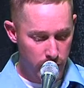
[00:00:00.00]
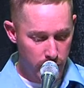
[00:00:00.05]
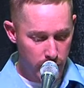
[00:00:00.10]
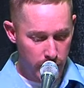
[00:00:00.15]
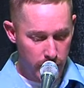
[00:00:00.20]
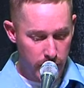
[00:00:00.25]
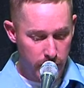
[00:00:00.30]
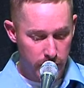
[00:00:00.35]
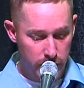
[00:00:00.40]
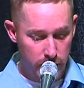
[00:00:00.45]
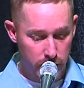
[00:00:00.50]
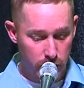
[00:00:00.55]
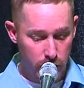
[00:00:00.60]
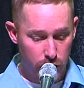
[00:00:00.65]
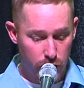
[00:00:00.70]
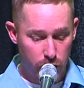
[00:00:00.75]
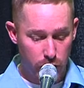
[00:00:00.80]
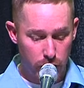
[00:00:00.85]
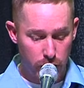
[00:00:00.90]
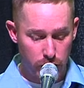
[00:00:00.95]
He is in his
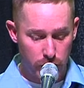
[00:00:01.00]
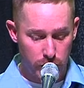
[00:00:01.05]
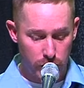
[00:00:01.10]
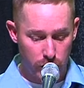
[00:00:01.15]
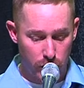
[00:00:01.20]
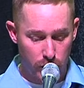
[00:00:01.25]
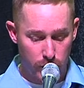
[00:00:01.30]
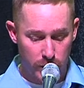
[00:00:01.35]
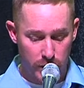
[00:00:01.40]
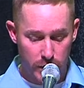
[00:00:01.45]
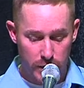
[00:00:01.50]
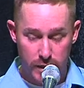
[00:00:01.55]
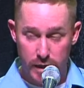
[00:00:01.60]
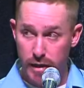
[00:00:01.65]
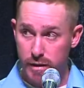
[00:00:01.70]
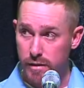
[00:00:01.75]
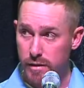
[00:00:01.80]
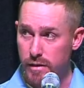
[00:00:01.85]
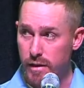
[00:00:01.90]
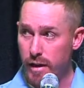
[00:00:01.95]
third term in the
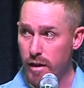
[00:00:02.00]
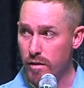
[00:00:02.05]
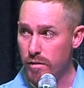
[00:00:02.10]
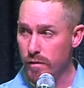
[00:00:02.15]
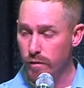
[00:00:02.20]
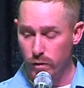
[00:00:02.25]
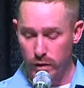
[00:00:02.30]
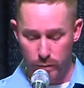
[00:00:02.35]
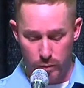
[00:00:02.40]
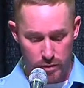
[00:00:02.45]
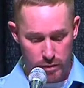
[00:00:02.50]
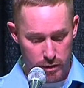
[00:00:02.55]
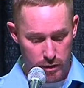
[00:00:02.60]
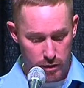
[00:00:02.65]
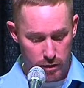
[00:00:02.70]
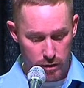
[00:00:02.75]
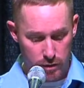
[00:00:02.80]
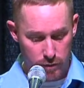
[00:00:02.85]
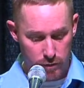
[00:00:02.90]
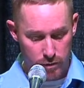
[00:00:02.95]
Texas House of
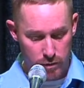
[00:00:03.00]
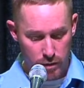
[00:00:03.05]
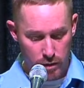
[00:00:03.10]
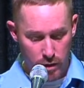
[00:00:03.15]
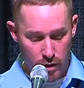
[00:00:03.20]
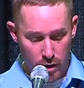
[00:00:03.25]
Representatives.